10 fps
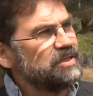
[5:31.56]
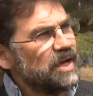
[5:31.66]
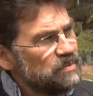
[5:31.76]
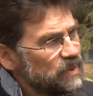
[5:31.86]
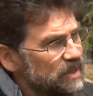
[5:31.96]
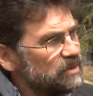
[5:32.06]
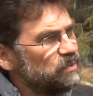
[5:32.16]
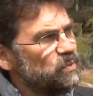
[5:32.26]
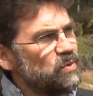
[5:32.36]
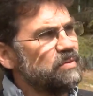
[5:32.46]
time we get a
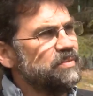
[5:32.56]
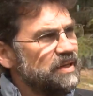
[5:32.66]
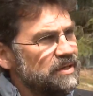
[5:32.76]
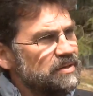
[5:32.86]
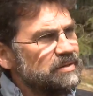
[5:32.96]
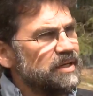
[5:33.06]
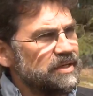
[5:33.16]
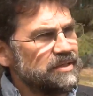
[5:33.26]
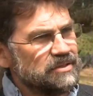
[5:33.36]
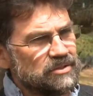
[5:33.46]
warm year,
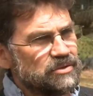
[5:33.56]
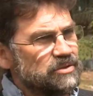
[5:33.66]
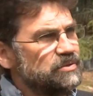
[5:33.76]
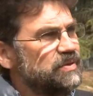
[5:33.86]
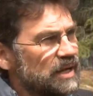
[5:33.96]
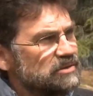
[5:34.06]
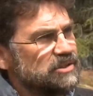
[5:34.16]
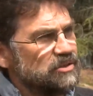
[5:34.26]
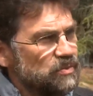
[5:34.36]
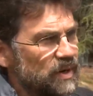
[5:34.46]
like in
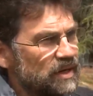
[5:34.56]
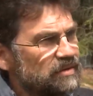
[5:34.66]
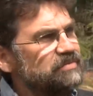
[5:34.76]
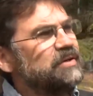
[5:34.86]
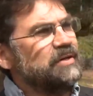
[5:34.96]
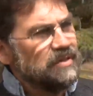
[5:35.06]
2012,